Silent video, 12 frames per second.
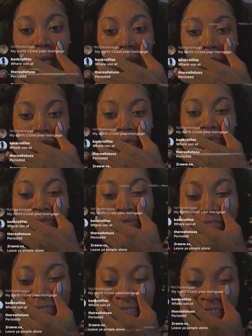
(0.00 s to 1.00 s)
my...
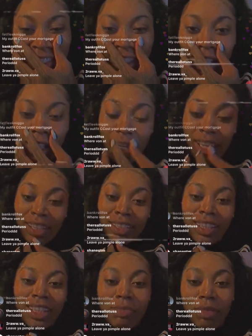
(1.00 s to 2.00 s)

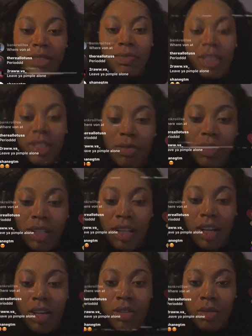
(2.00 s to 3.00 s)
This bitch make you look
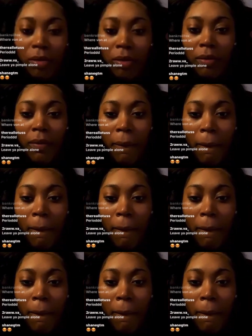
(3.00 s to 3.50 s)
old.